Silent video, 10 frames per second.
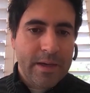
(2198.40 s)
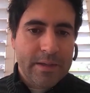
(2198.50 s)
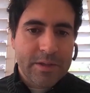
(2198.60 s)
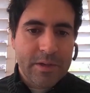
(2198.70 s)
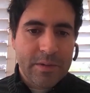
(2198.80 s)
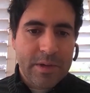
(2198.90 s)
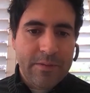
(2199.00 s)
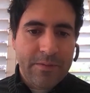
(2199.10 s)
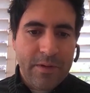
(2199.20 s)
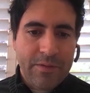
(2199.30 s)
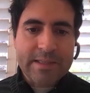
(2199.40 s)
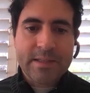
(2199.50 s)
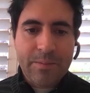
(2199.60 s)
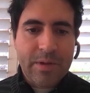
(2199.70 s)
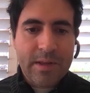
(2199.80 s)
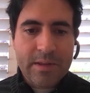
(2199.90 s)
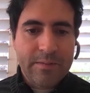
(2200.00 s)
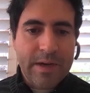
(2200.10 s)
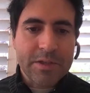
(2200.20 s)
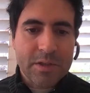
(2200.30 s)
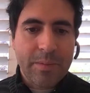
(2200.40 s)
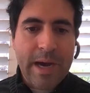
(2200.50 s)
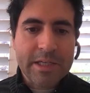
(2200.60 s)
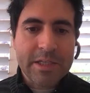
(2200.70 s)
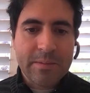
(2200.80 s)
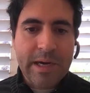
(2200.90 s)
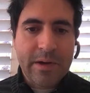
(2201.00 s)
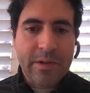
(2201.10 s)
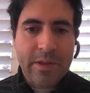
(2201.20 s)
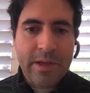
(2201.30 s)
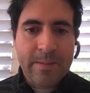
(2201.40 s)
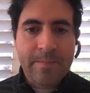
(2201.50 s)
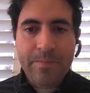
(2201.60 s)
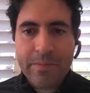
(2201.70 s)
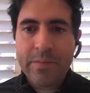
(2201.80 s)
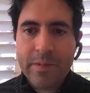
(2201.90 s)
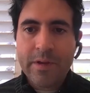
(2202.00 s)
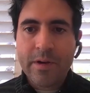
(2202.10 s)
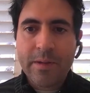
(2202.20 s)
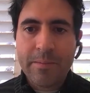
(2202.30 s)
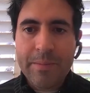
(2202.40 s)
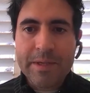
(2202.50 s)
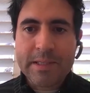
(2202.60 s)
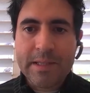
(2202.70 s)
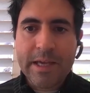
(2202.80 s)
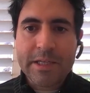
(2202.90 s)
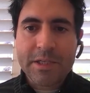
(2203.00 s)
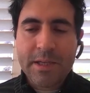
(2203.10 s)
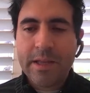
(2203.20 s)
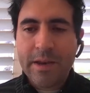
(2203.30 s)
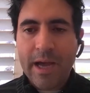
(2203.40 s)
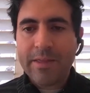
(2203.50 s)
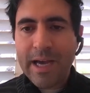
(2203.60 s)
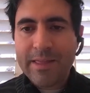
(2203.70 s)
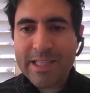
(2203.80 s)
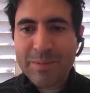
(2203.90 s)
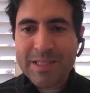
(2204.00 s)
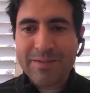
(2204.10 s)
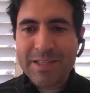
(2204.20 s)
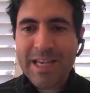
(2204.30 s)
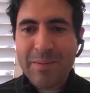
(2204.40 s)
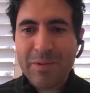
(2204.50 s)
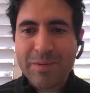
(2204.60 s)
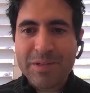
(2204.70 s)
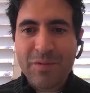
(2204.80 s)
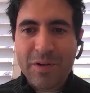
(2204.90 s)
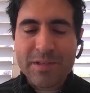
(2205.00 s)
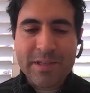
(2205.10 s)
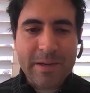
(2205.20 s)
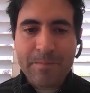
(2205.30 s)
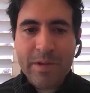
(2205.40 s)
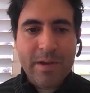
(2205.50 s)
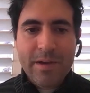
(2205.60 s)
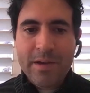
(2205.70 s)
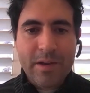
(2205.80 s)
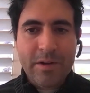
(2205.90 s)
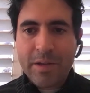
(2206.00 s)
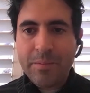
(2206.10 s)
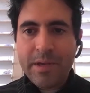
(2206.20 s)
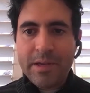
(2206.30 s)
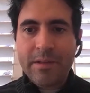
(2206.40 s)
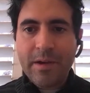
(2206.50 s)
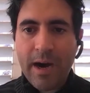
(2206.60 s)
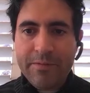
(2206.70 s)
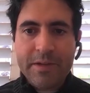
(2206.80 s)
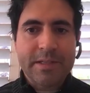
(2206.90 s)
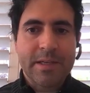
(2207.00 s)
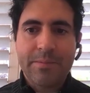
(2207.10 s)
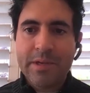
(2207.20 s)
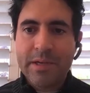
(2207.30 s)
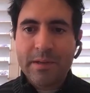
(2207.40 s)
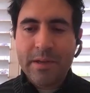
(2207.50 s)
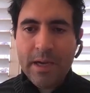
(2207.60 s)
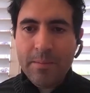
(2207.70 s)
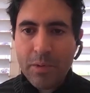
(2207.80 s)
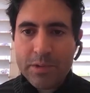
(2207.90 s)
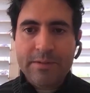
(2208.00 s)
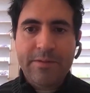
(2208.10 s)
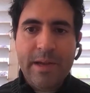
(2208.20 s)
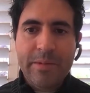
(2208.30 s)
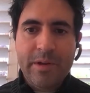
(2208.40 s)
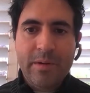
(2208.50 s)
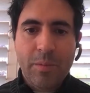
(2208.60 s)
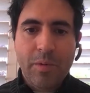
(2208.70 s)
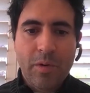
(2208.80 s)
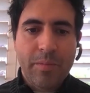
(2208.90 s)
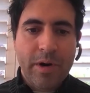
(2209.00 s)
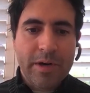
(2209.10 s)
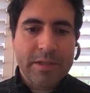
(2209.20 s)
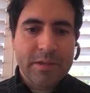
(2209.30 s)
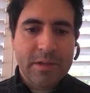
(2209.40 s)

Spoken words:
So if that's something that the investors are passionate about, then, you know, then maybe syndication, and not that specific example, but as far as like, you know, it could be in office, it could be in multifamily or mobile home parks.